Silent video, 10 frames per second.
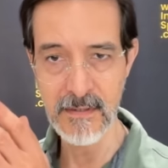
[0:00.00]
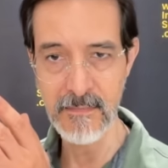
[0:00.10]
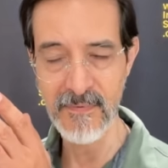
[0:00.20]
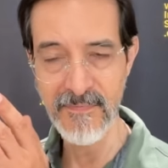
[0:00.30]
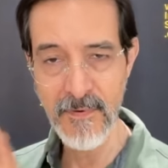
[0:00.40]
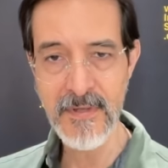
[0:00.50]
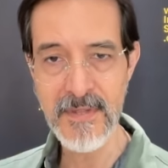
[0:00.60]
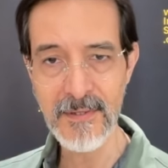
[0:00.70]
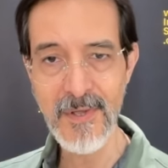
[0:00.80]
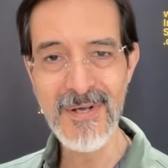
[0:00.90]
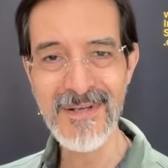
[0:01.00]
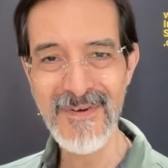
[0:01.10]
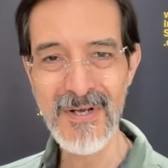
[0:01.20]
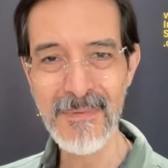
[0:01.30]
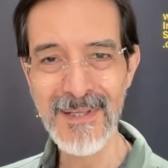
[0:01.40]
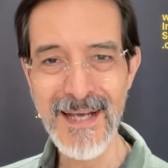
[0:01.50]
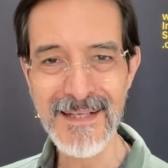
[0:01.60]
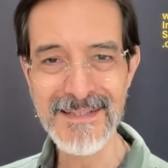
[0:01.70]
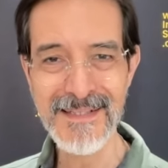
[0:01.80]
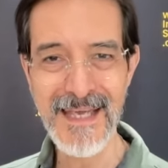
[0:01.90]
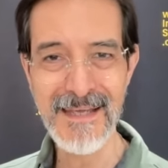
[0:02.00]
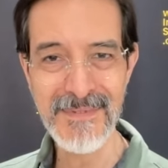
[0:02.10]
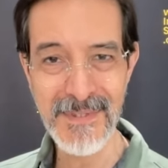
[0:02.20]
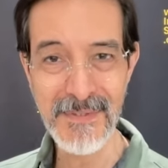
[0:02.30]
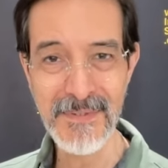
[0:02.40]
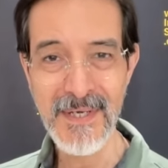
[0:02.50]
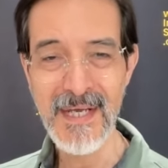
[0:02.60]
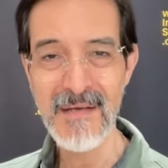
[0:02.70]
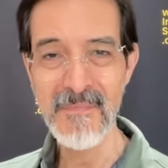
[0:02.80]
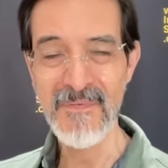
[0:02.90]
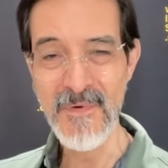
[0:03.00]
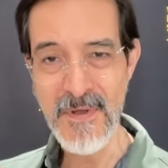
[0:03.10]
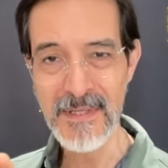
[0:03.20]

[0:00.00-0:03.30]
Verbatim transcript: before the long and variable lags came due before the